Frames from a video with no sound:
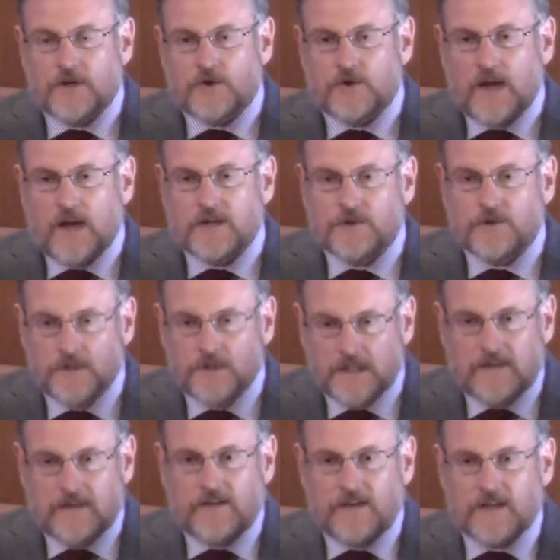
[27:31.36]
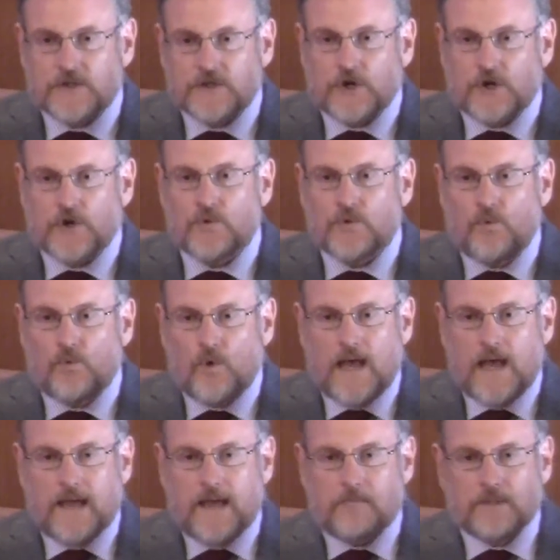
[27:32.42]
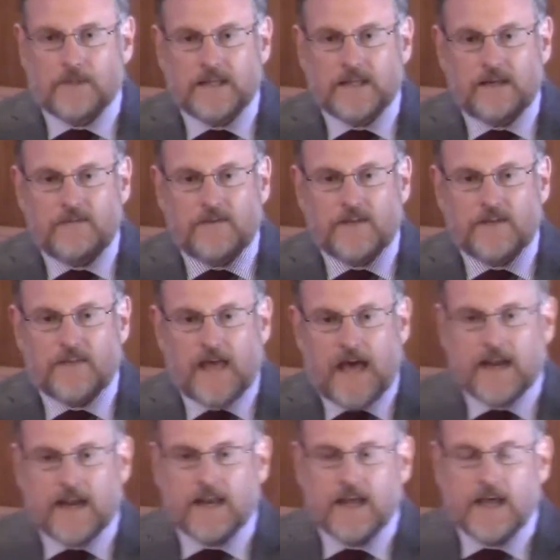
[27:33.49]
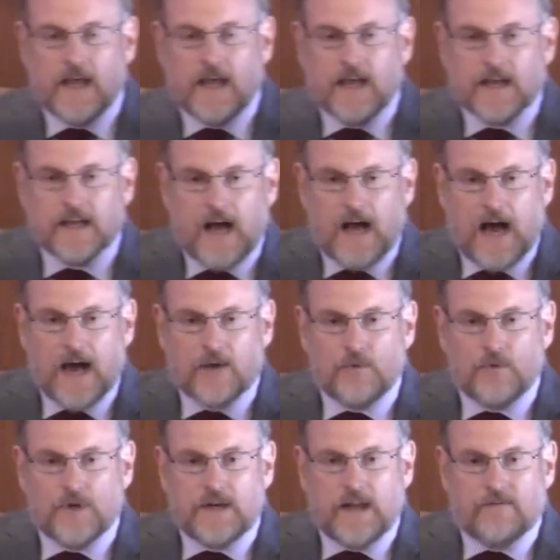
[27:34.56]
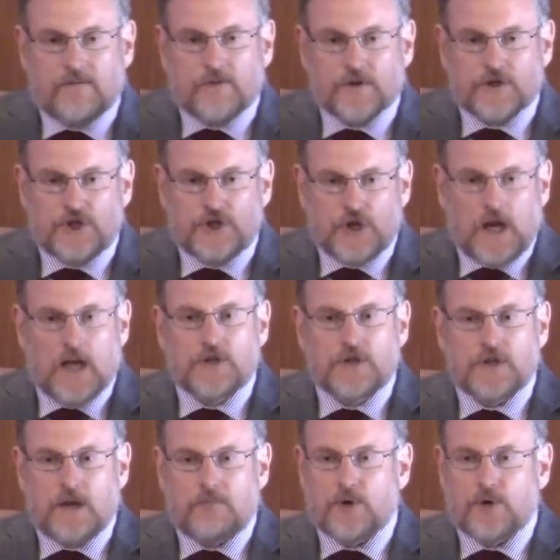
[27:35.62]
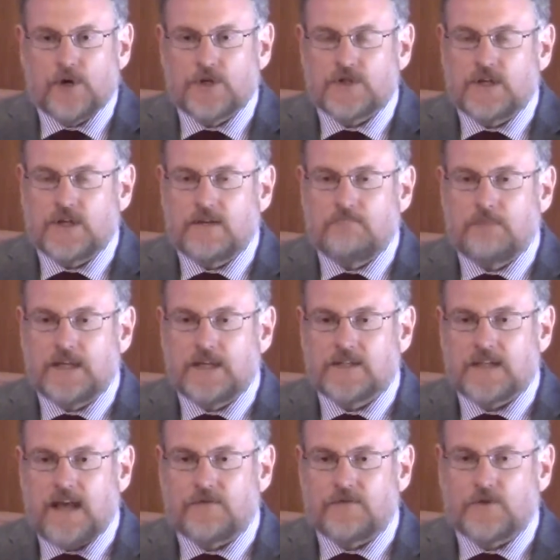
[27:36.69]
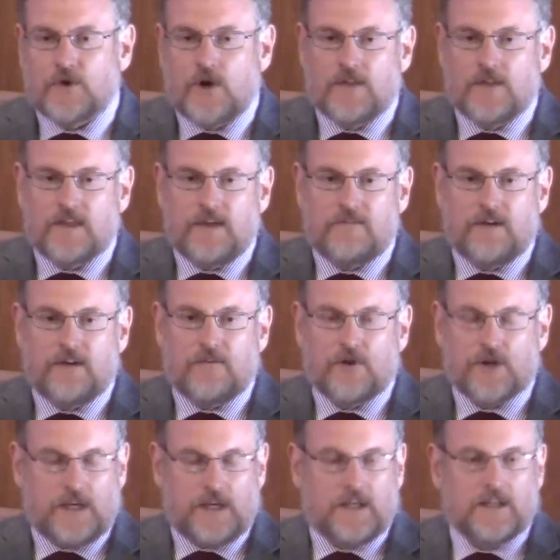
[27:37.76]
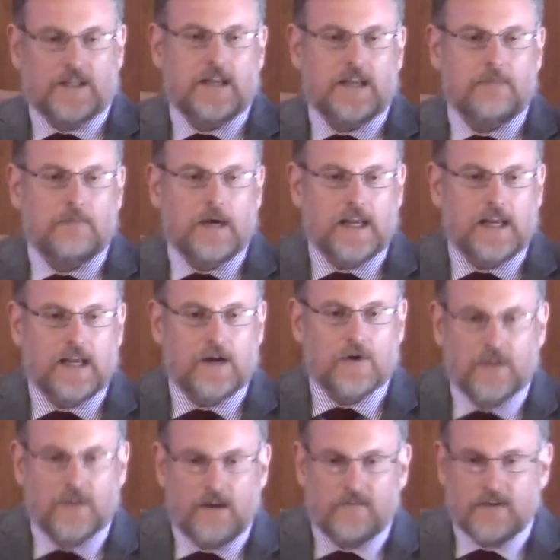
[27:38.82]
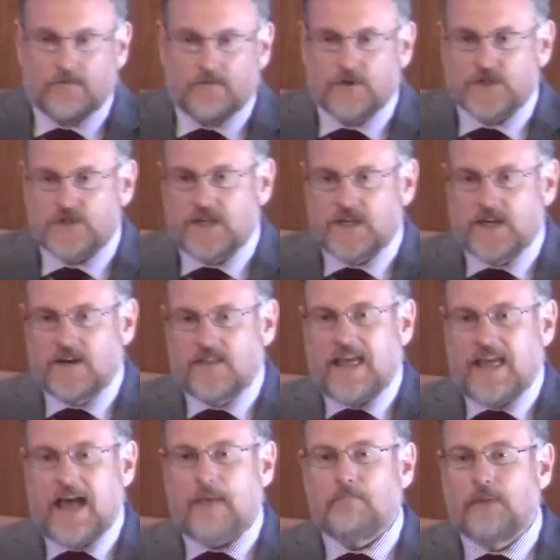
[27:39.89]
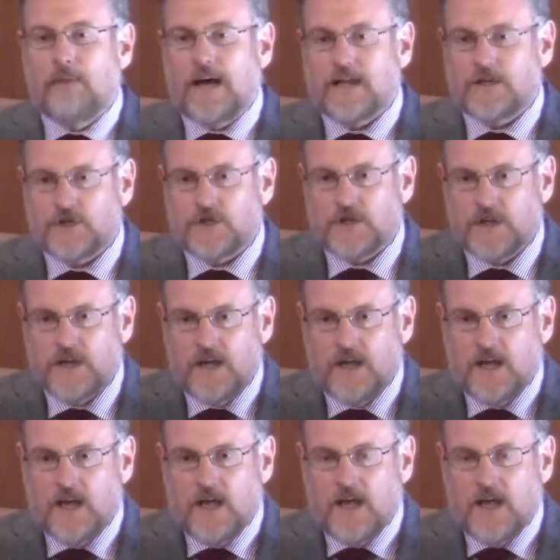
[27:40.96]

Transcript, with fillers: They're trying to live a certain way, believing that God would never judge a person because, after all, they've never killed anybody or they've never sinned that much.